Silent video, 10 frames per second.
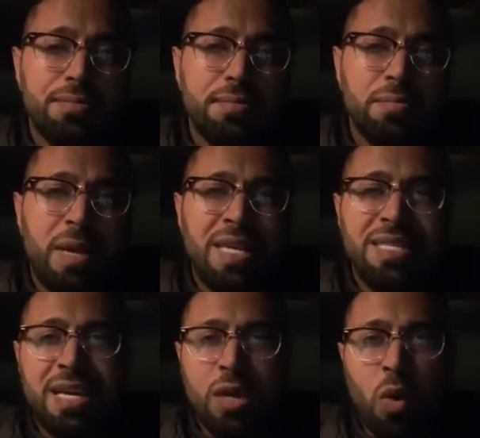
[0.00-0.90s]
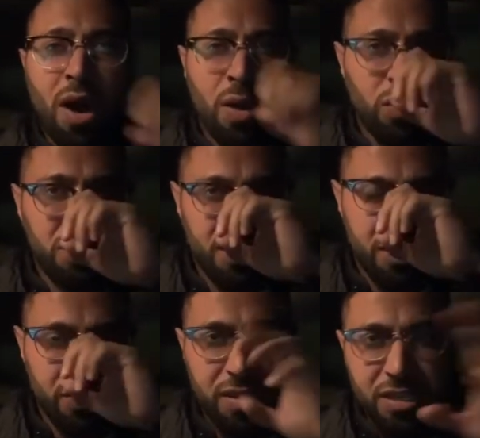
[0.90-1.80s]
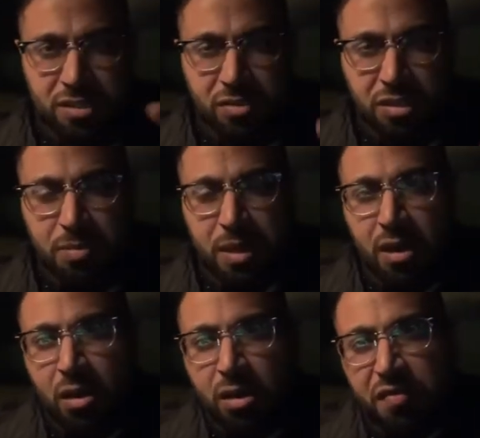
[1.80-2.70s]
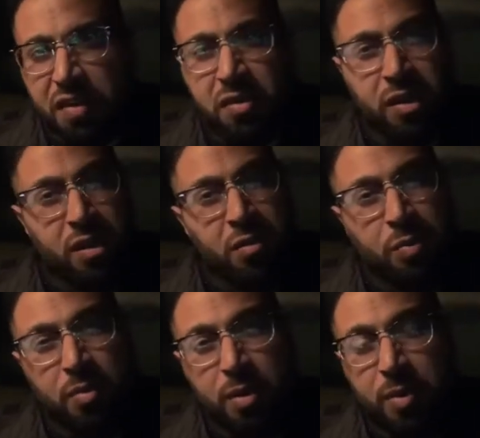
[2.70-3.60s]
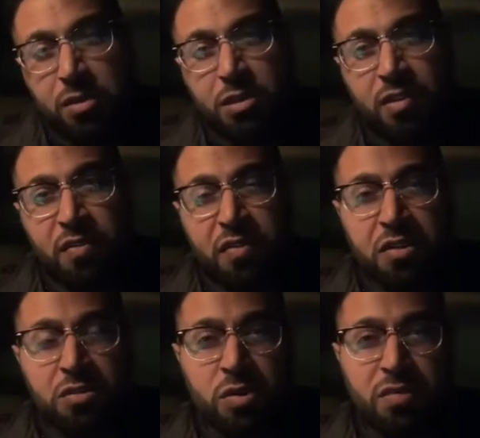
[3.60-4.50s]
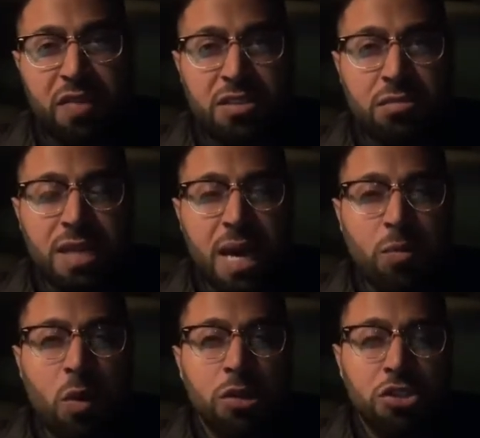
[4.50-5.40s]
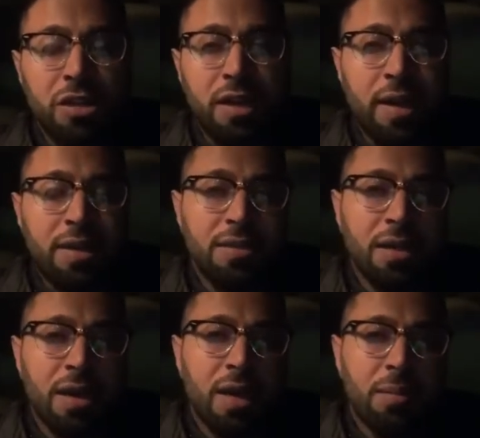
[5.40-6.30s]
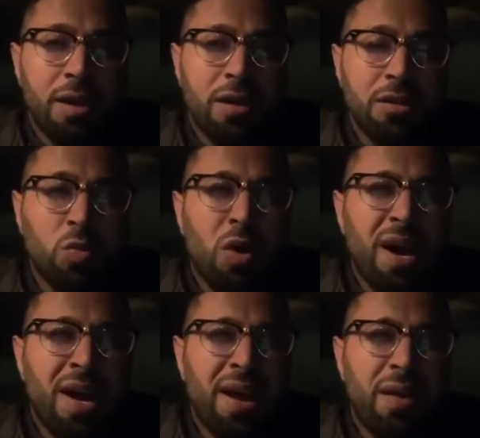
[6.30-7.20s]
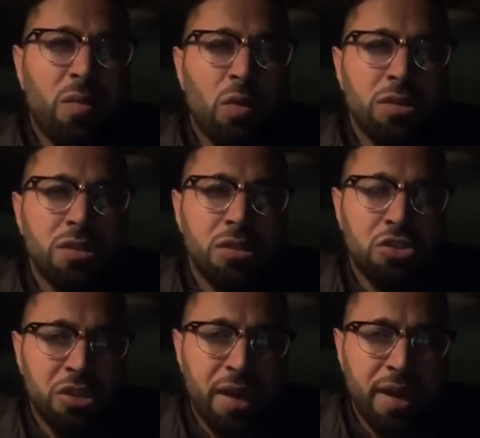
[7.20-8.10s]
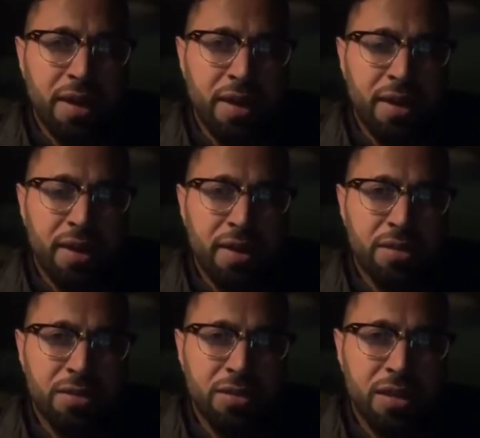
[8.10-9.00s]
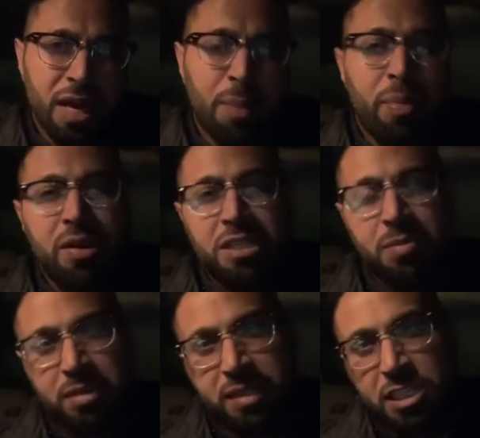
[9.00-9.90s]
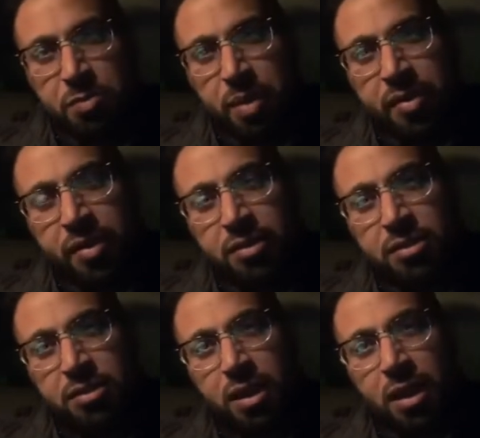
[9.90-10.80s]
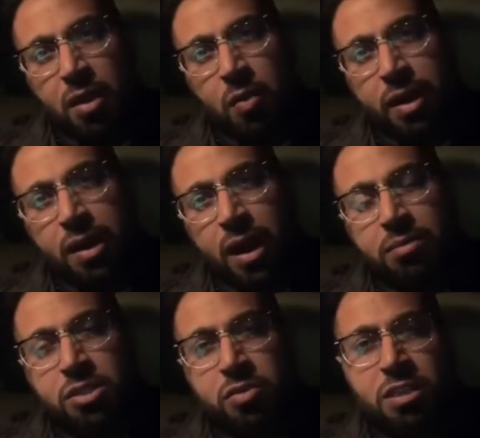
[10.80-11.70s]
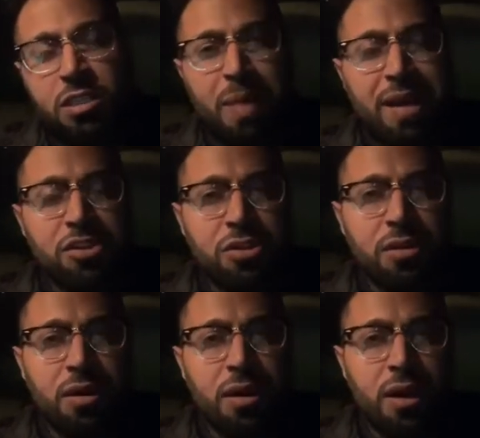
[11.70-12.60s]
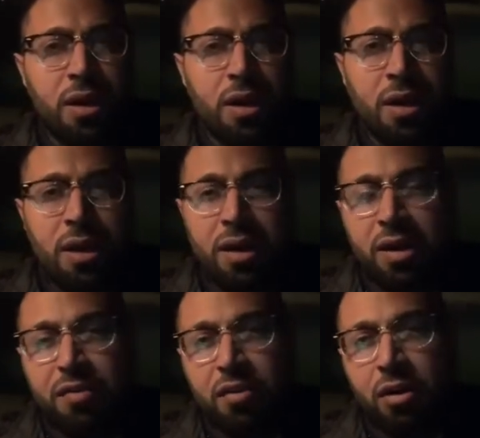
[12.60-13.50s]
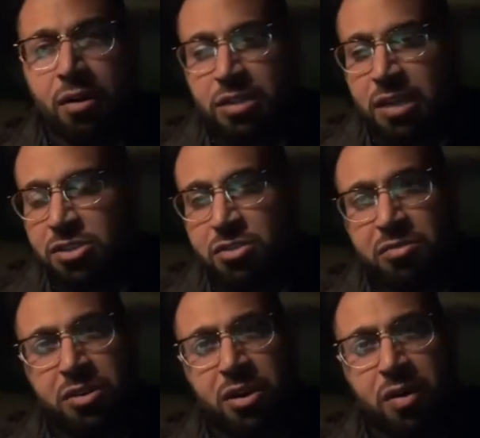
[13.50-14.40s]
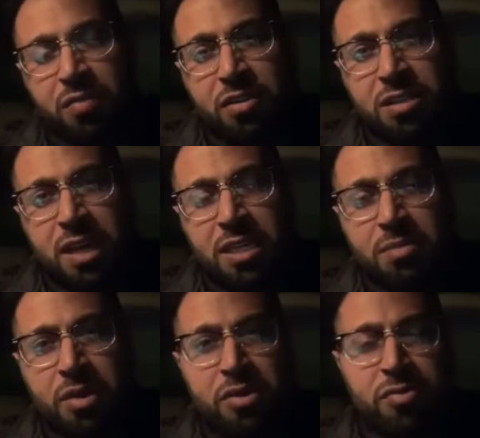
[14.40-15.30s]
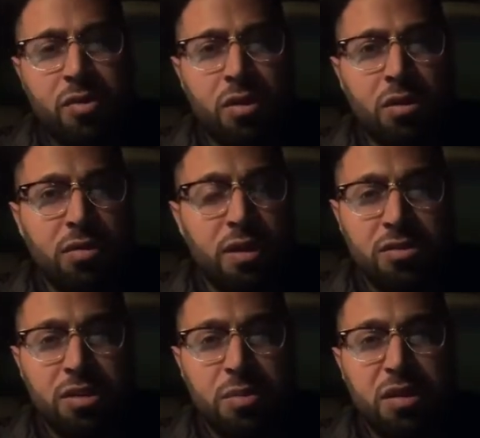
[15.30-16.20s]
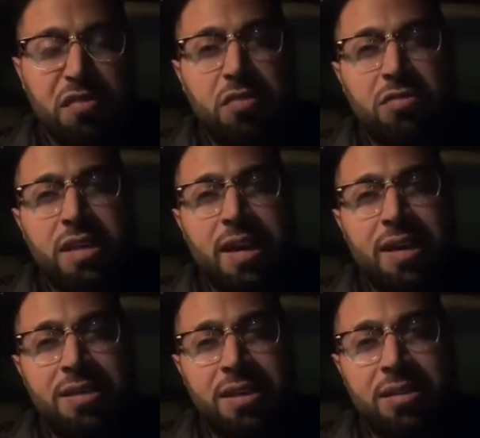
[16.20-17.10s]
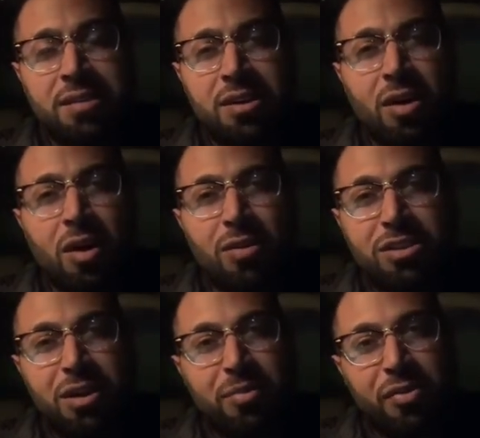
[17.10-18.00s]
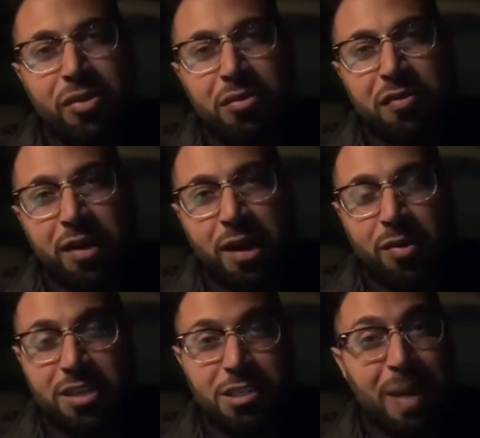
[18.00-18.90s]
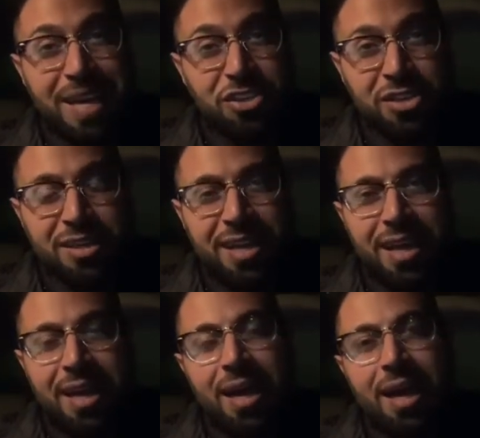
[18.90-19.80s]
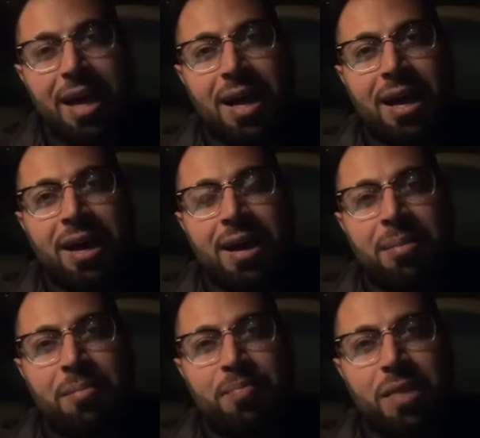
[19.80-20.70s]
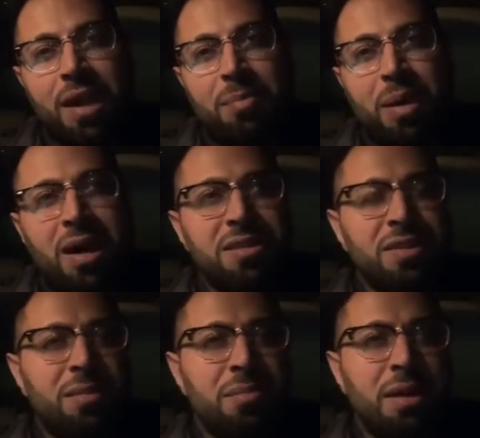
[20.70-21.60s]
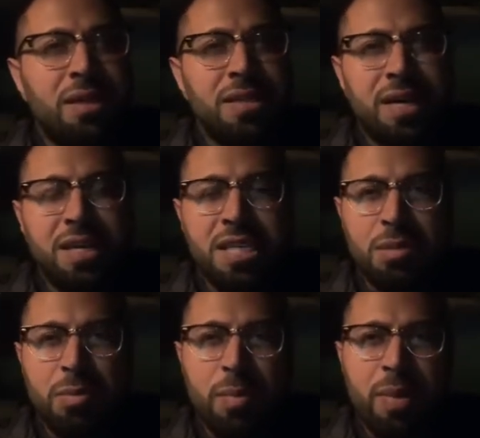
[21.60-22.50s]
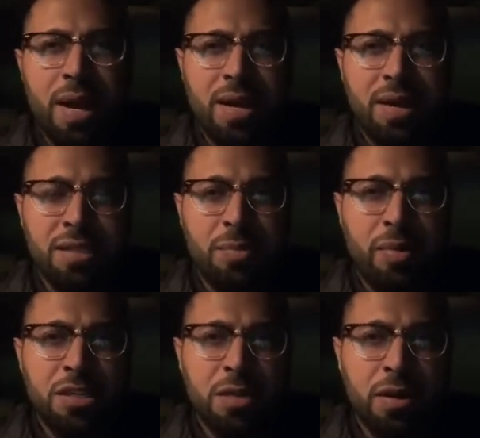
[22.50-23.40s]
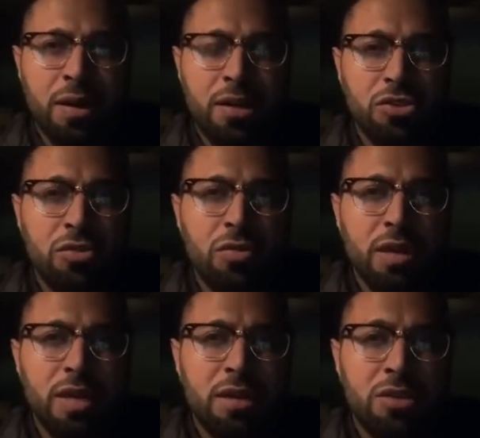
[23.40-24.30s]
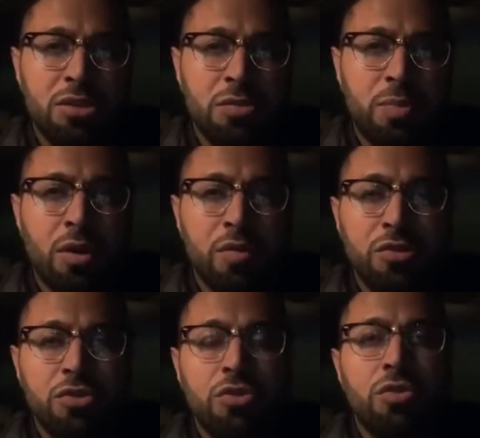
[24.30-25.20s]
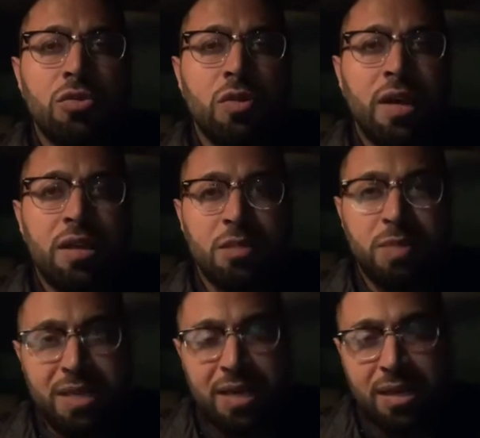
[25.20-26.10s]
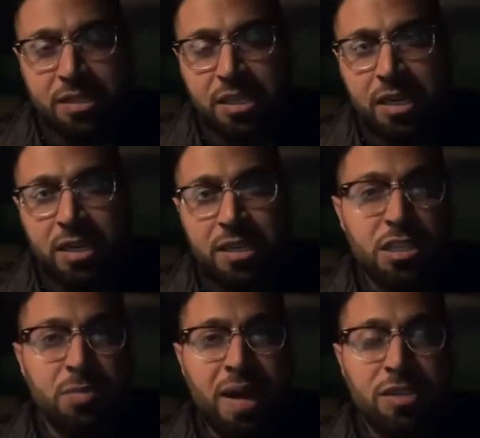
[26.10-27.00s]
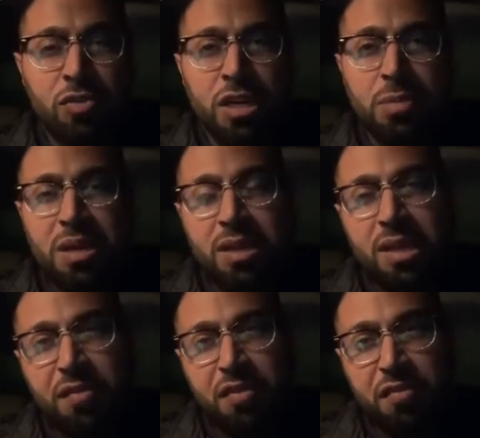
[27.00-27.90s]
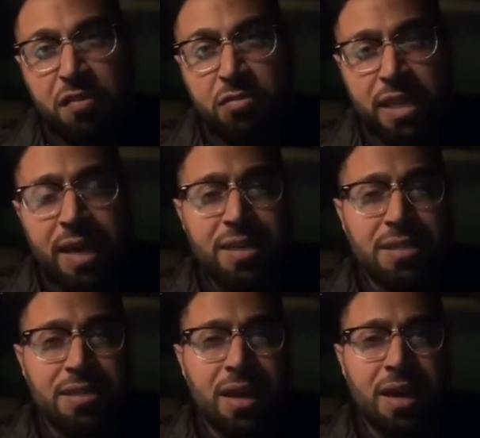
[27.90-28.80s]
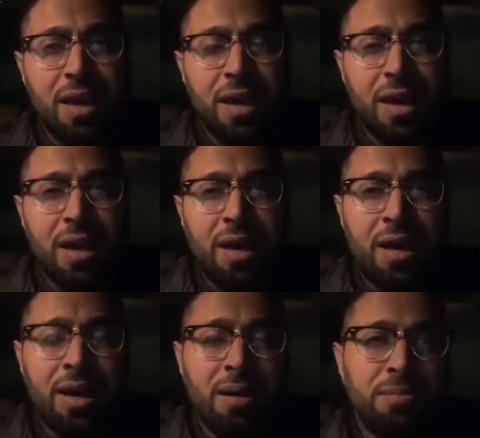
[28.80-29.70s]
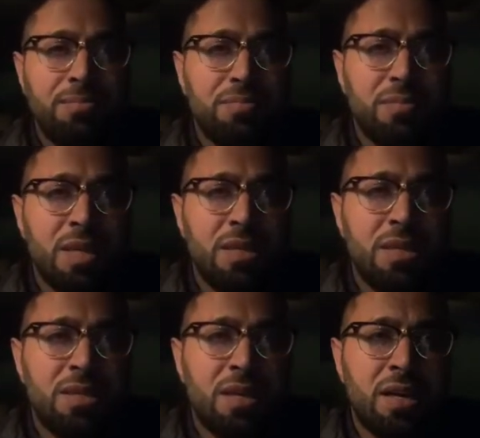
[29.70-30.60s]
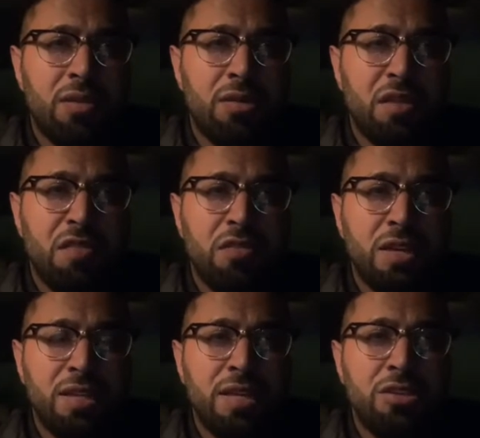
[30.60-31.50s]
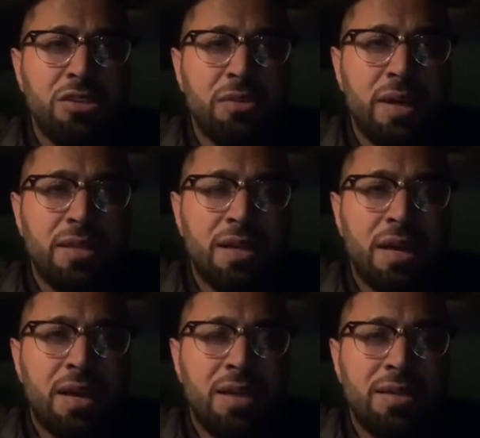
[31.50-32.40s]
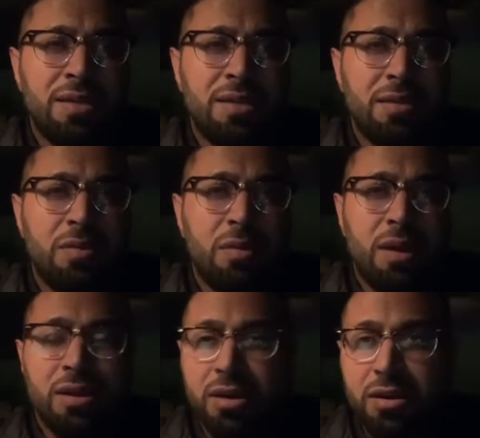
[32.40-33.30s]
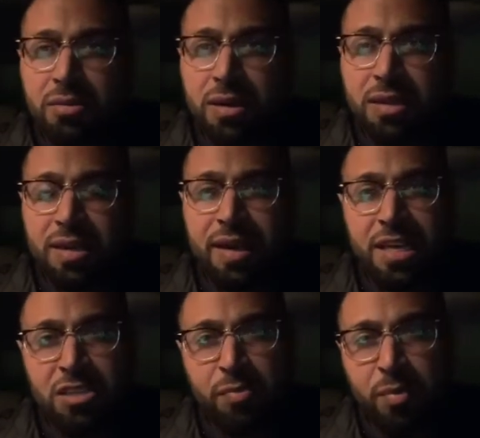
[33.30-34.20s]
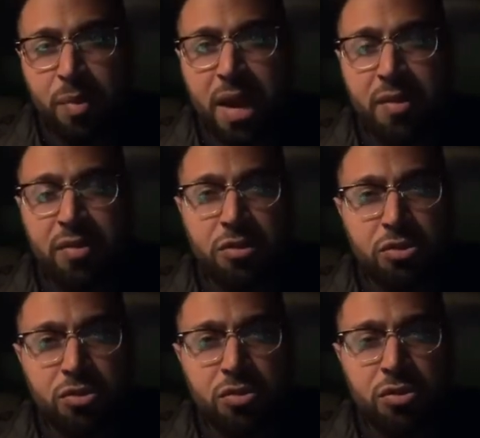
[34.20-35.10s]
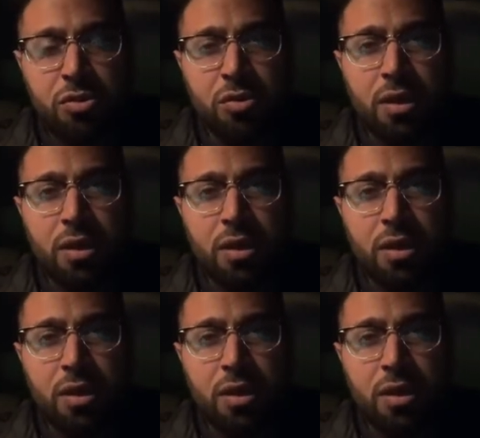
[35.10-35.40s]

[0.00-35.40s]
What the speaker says: Basically what I wanted to do, and this is going to be a longer video and it will probably be useful for you to invest some time watching it, because what I wanted to share is a principal's experience when it comes to inspection. And of course, as you know, I've just started my new role. It's only been a few days and the calls come through for our inspection. And part of that means I need to be prepared as a principal and a school leader to support the school in this particular journey, despite only being there for a few days. This is only a few days into it, and you know, it's a case of preparing the school.